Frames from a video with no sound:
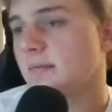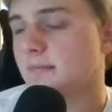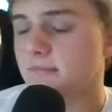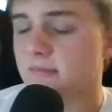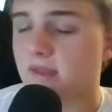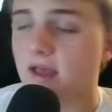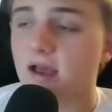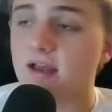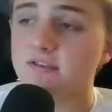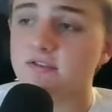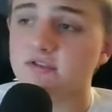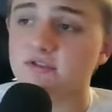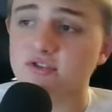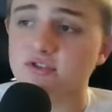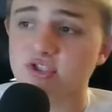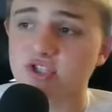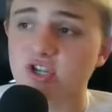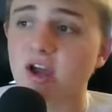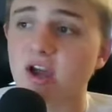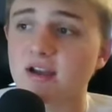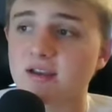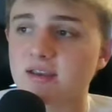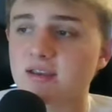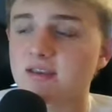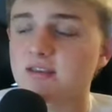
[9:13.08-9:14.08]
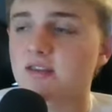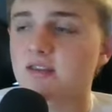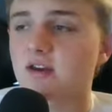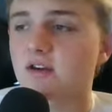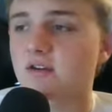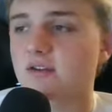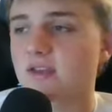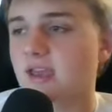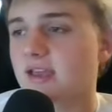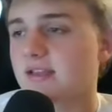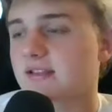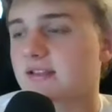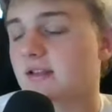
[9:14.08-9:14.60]
Not too shocking, though.
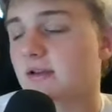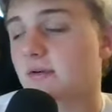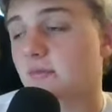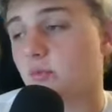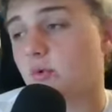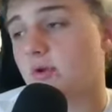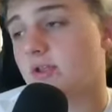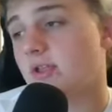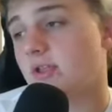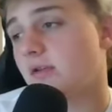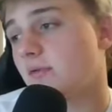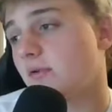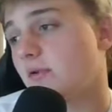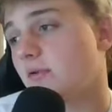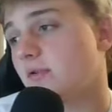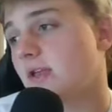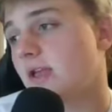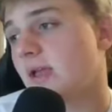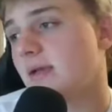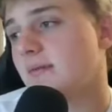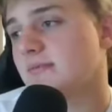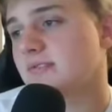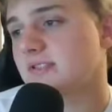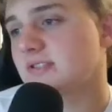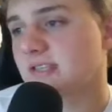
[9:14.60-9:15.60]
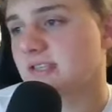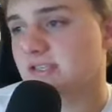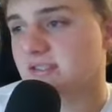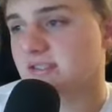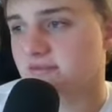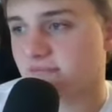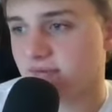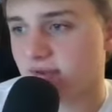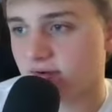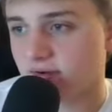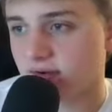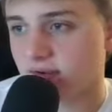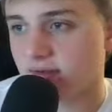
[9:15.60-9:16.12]
Can't, winning road games is
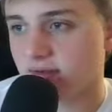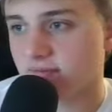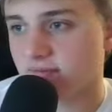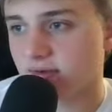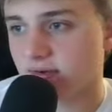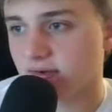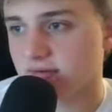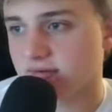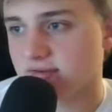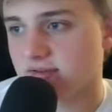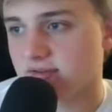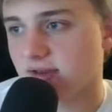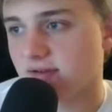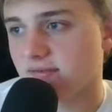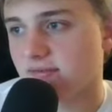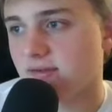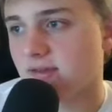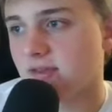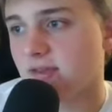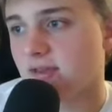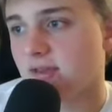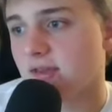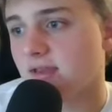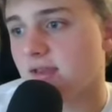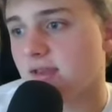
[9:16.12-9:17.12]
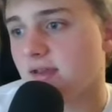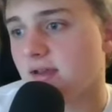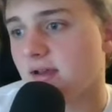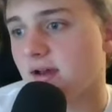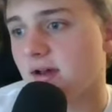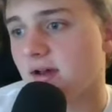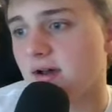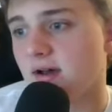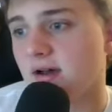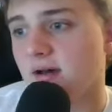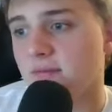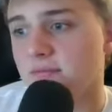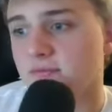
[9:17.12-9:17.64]
very, very tough.
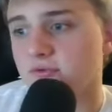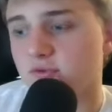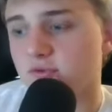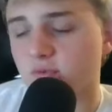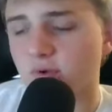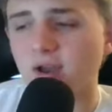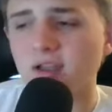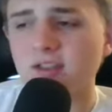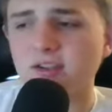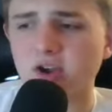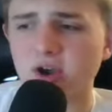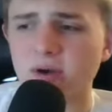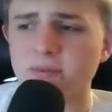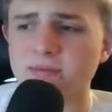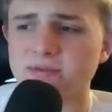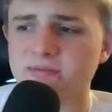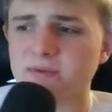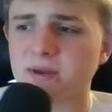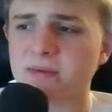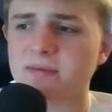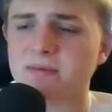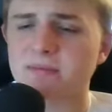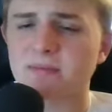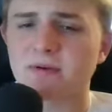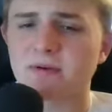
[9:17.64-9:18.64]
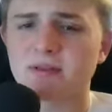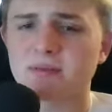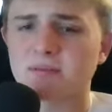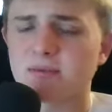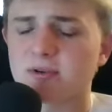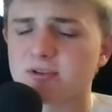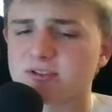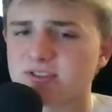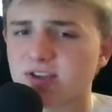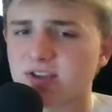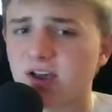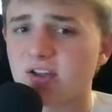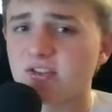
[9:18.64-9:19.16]
Uh, DaRon Holmes might be one of the
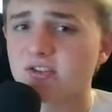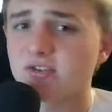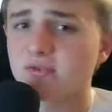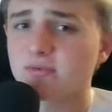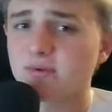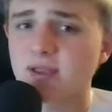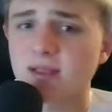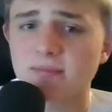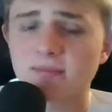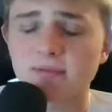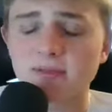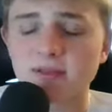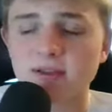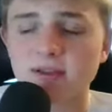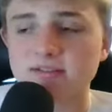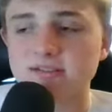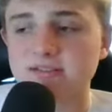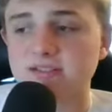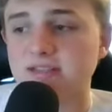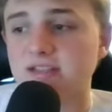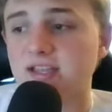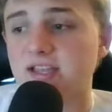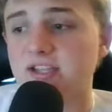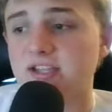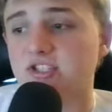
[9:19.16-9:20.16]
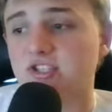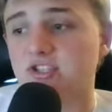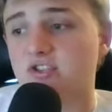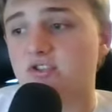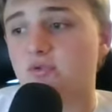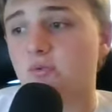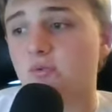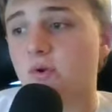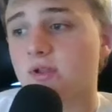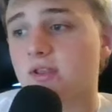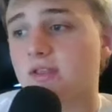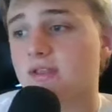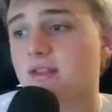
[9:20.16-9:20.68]
most underrated players in the nation.
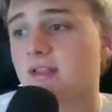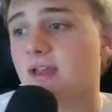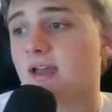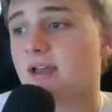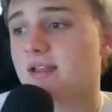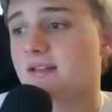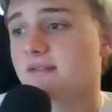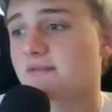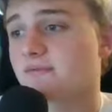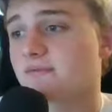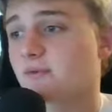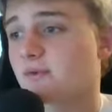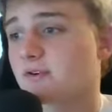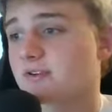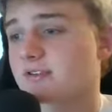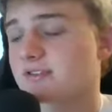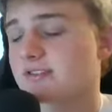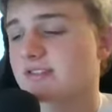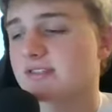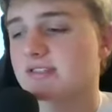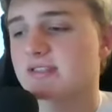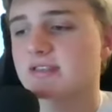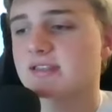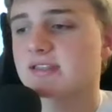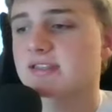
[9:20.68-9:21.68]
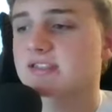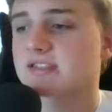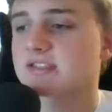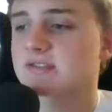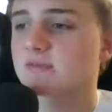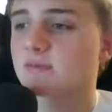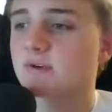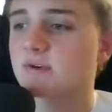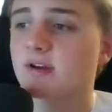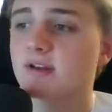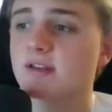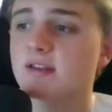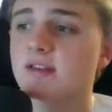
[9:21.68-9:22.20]
Twenty nine and fourteen in this
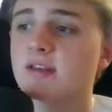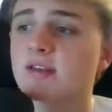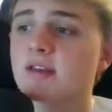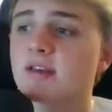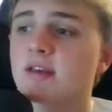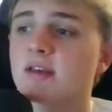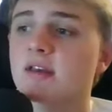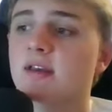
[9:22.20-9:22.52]
one.